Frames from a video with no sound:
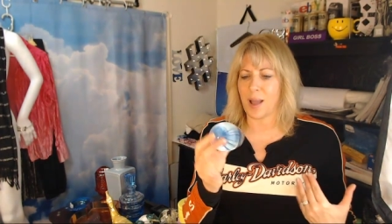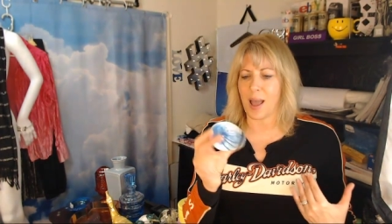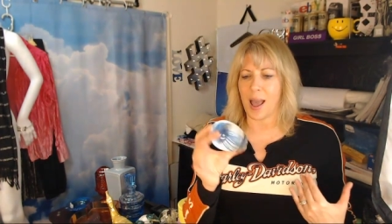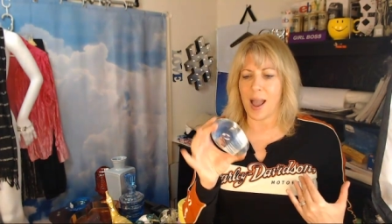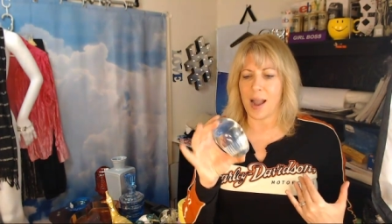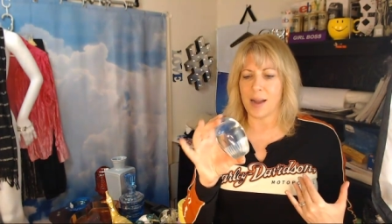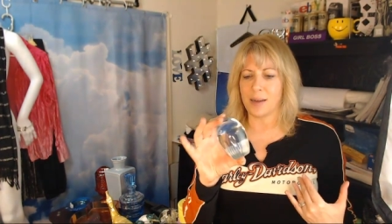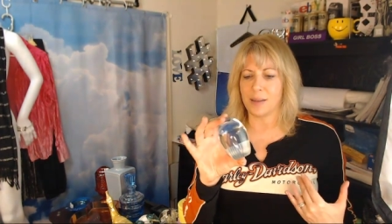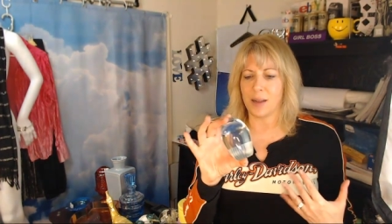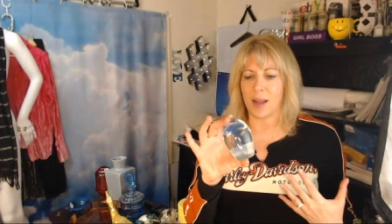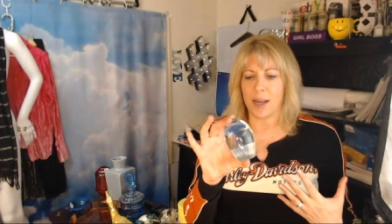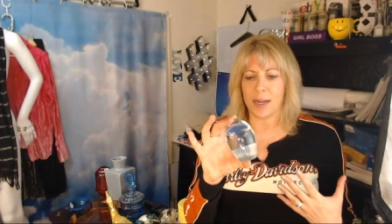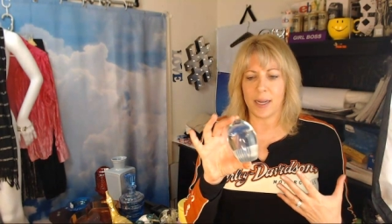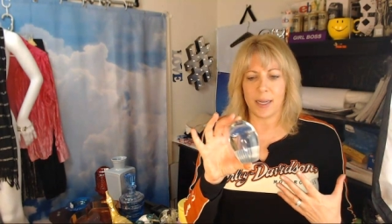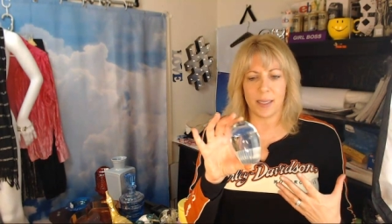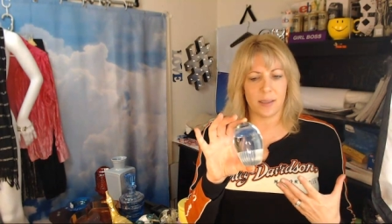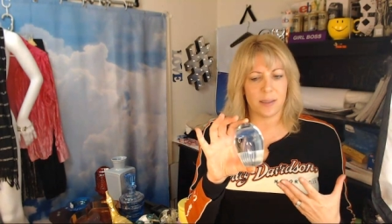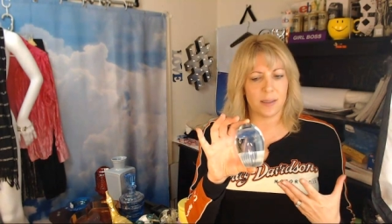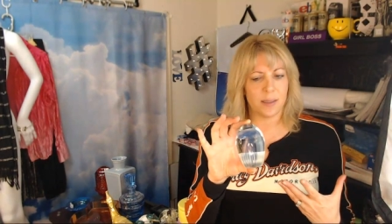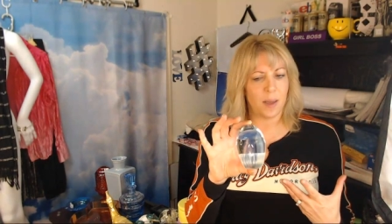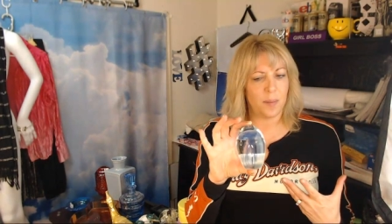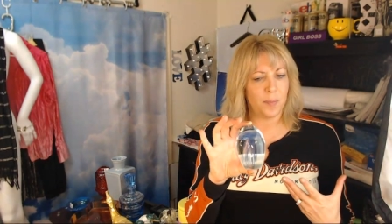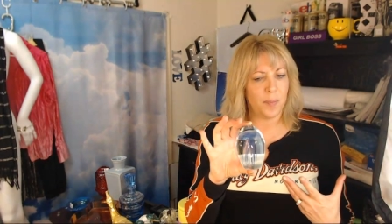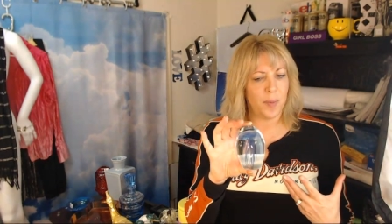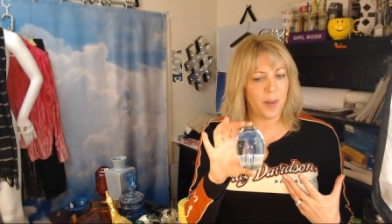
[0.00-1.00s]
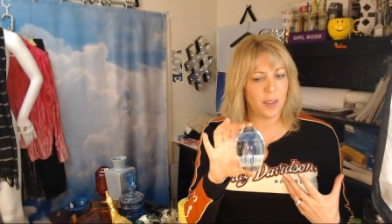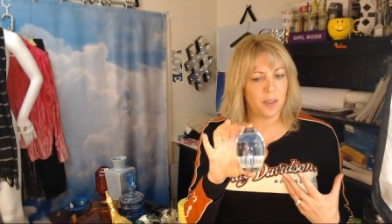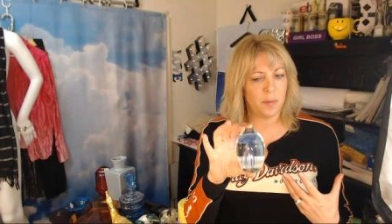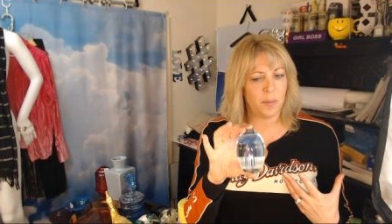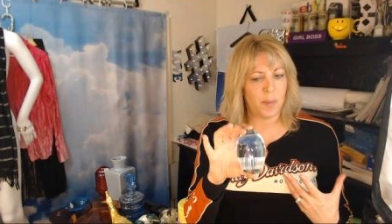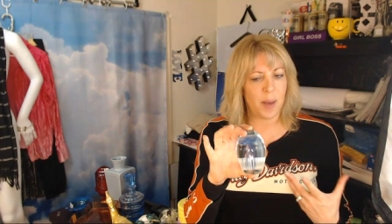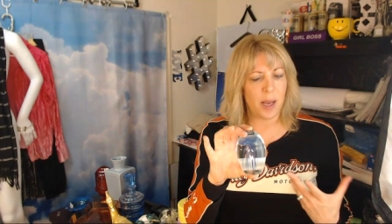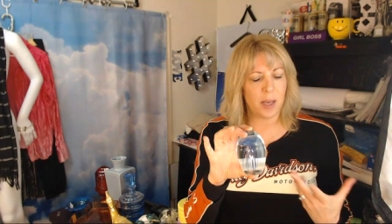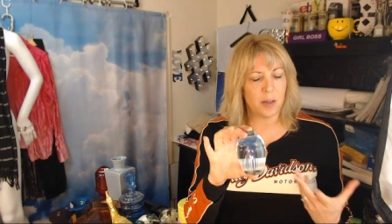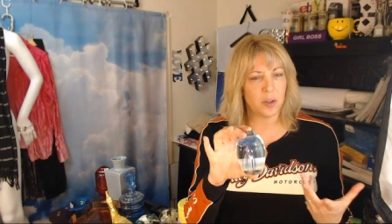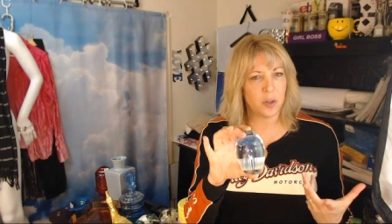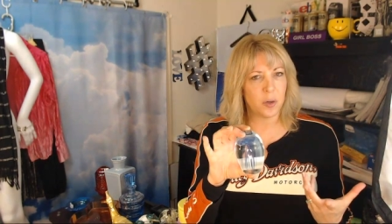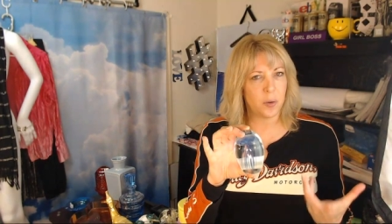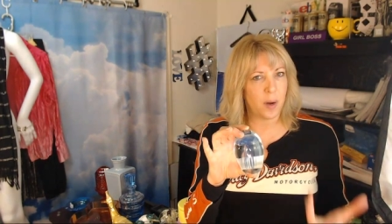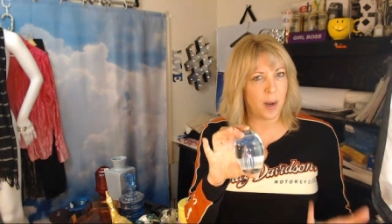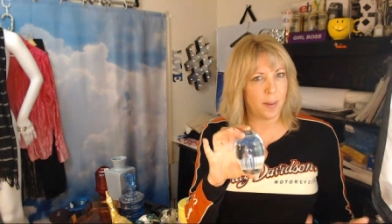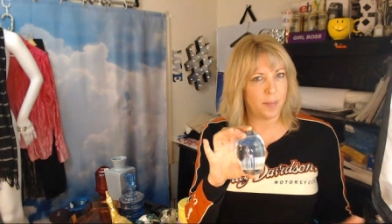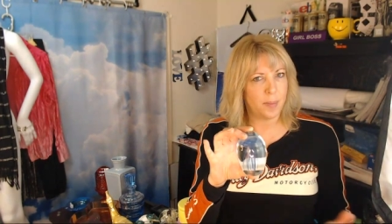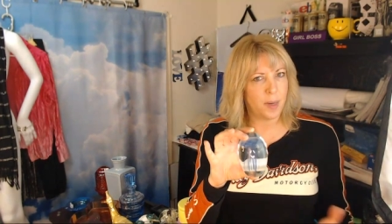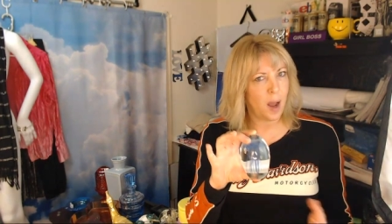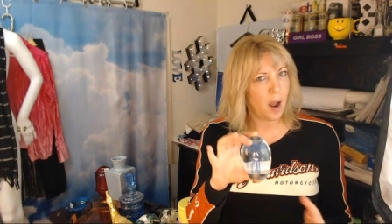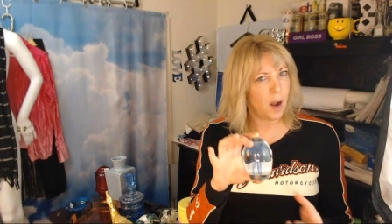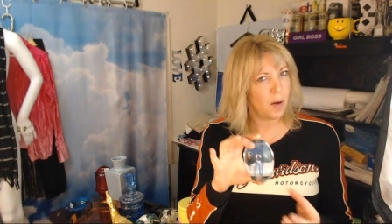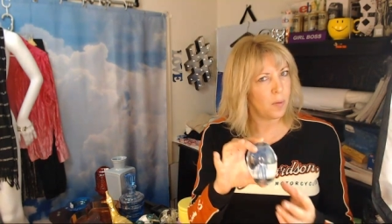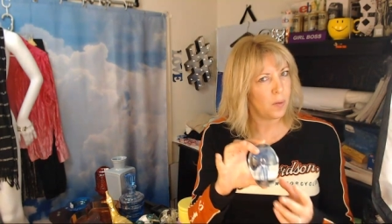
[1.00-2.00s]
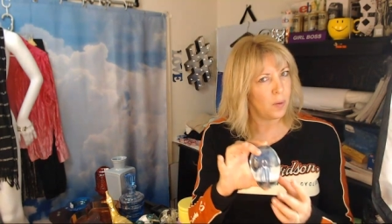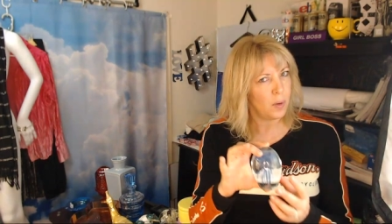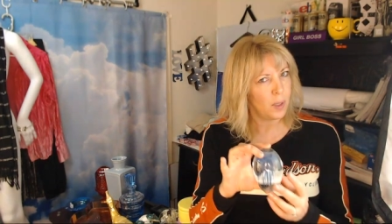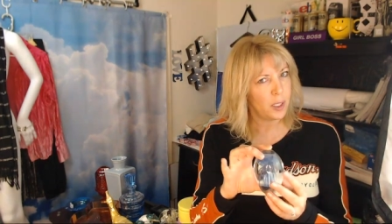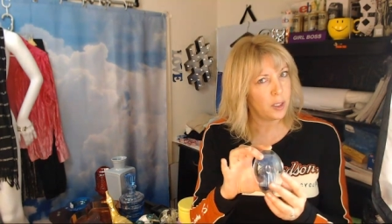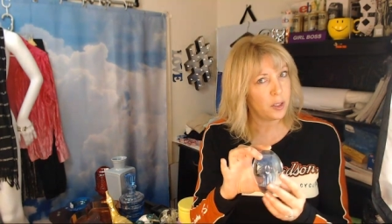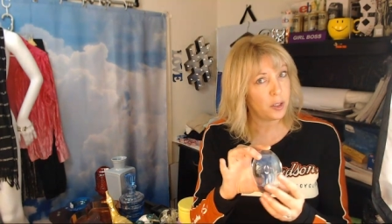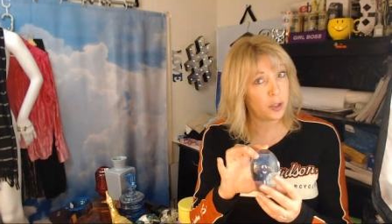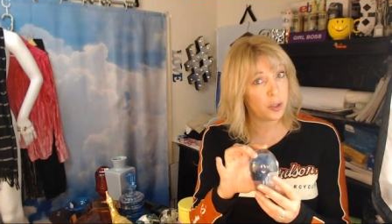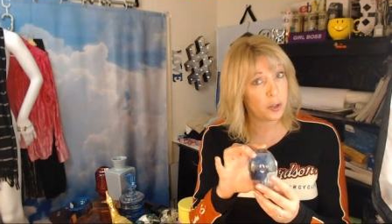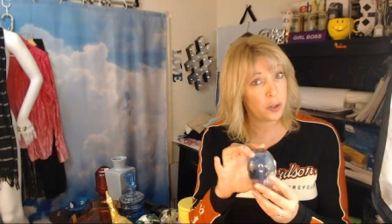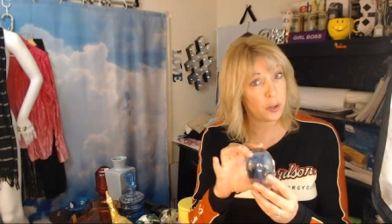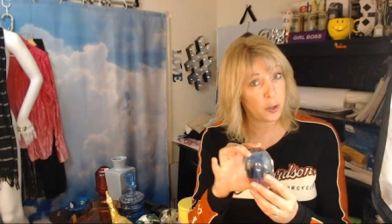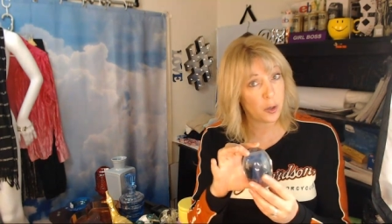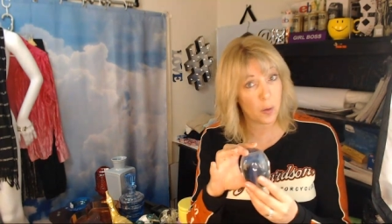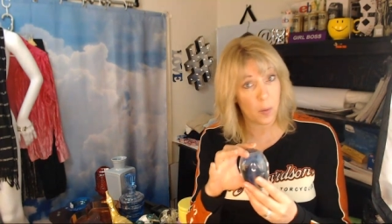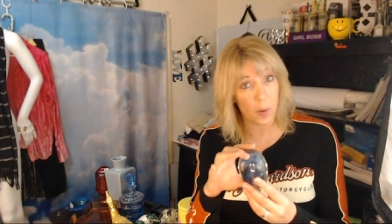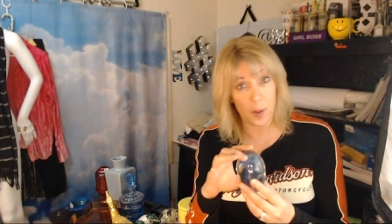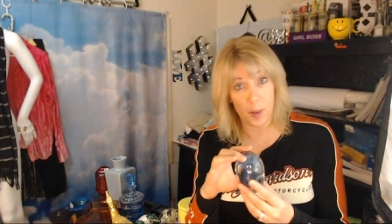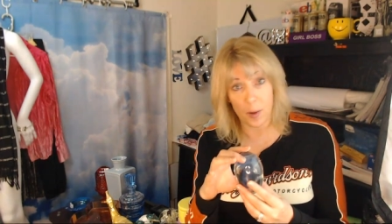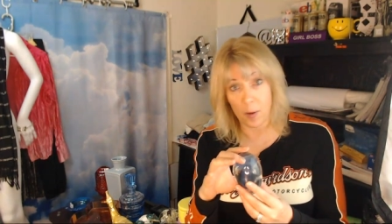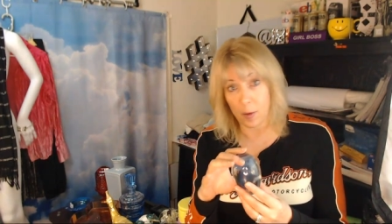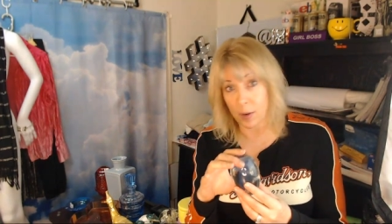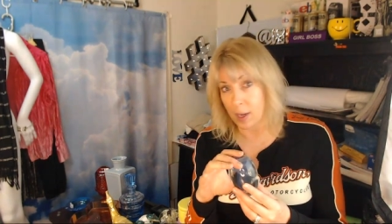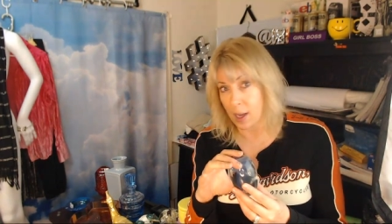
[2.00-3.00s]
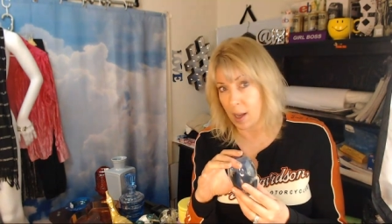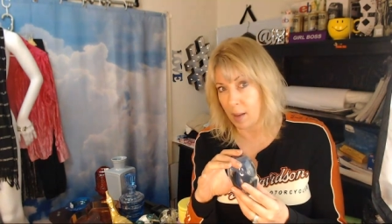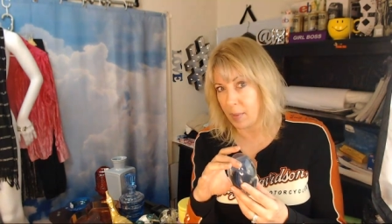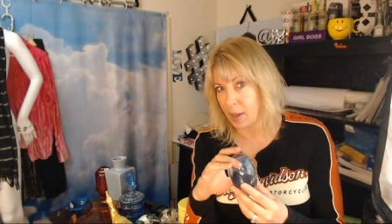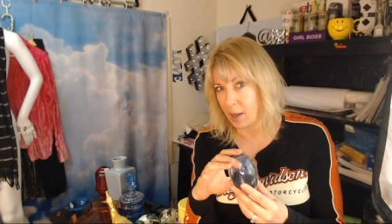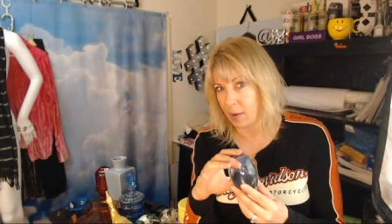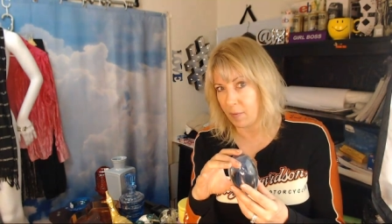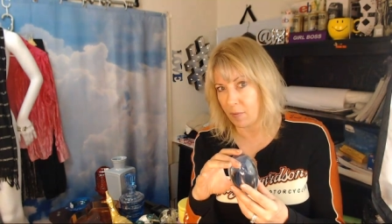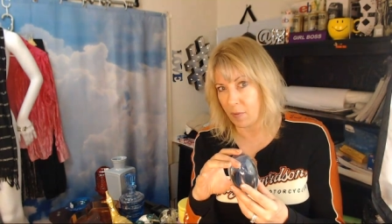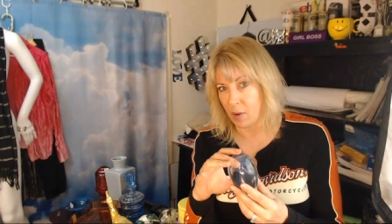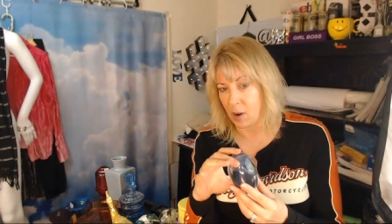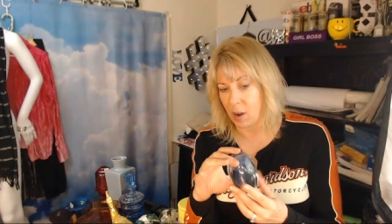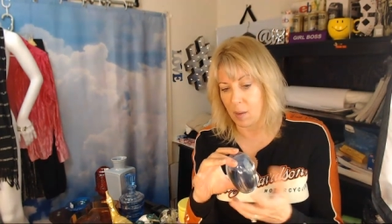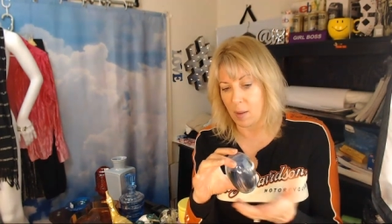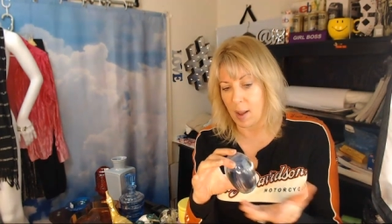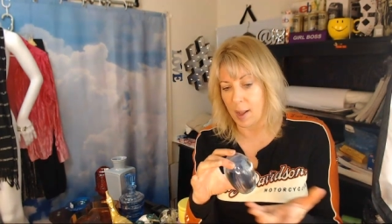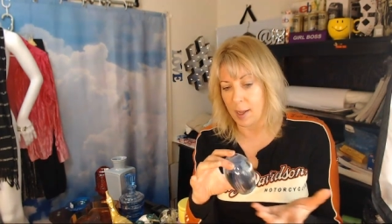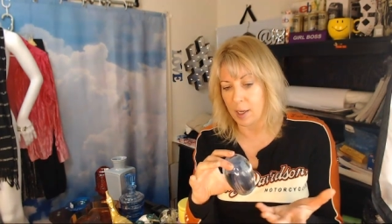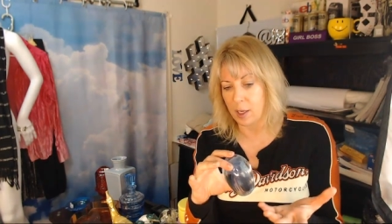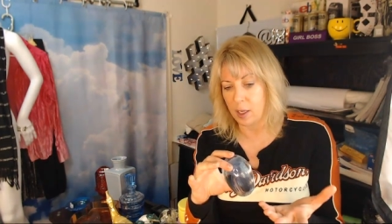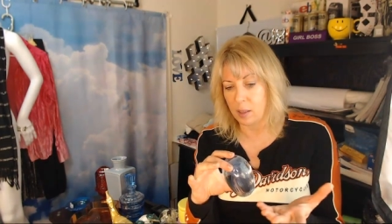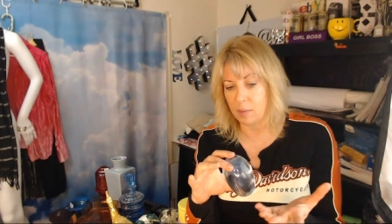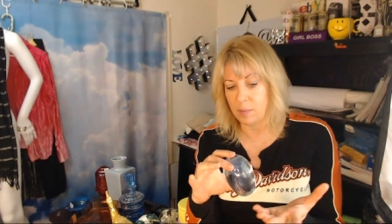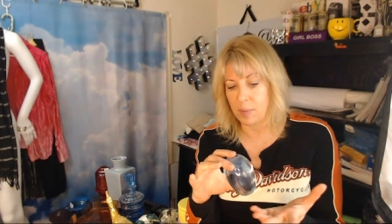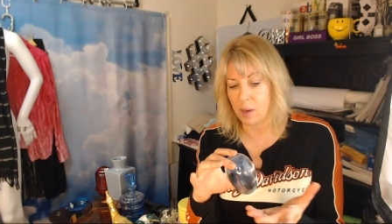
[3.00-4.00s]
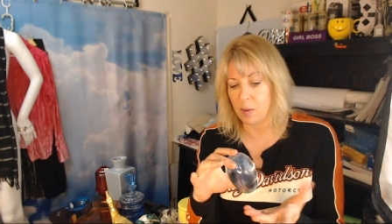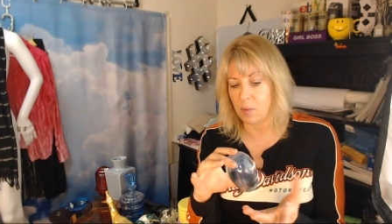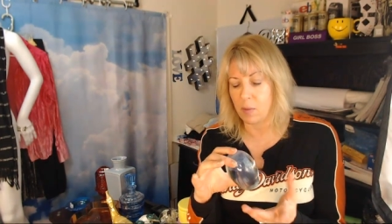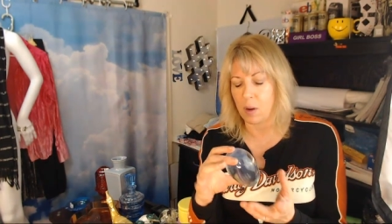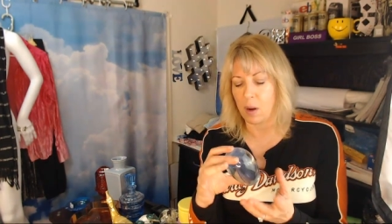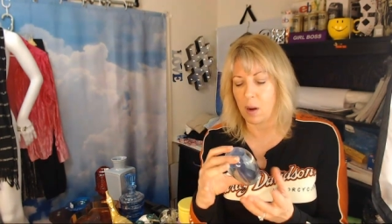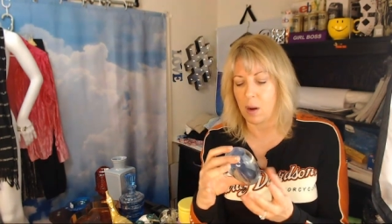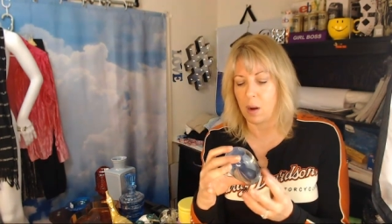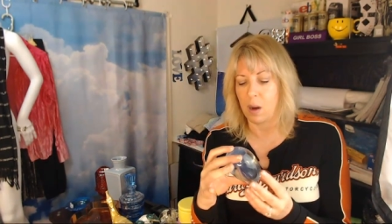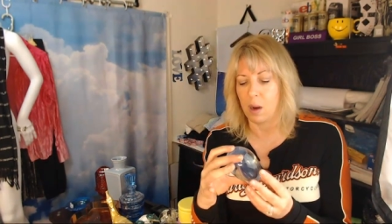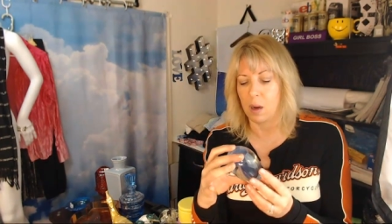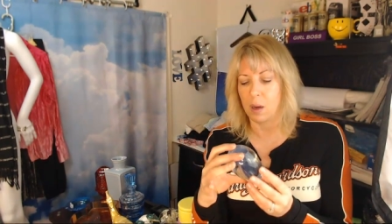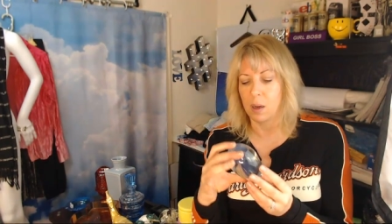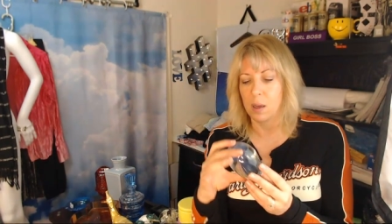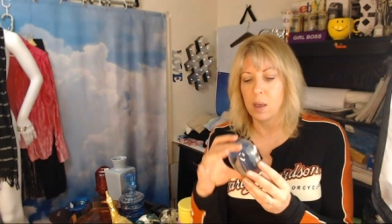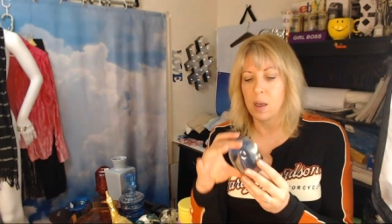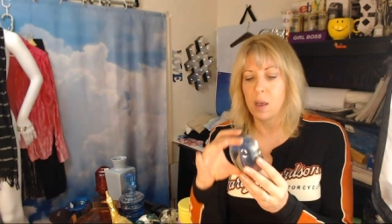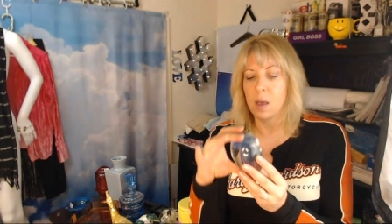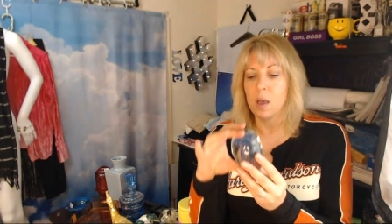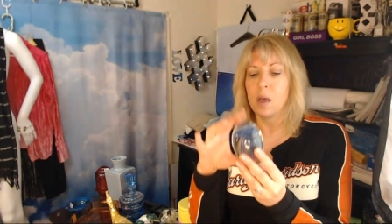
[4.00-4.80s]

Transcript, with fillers: act like it's something special. I'm not really sure where they're coming from. I could be wrong.